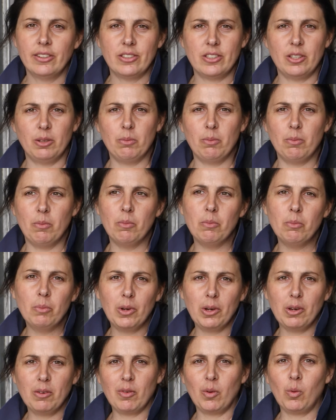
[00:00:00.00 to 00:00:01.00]
to
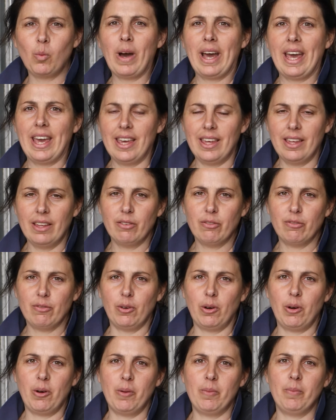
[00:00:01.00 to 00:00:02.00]
move away
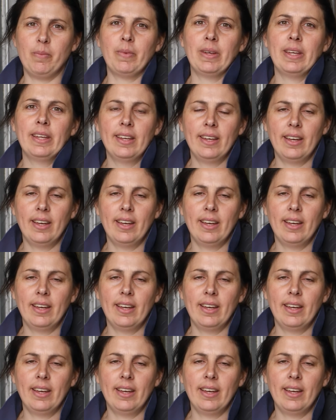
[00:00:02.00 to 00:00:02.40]
from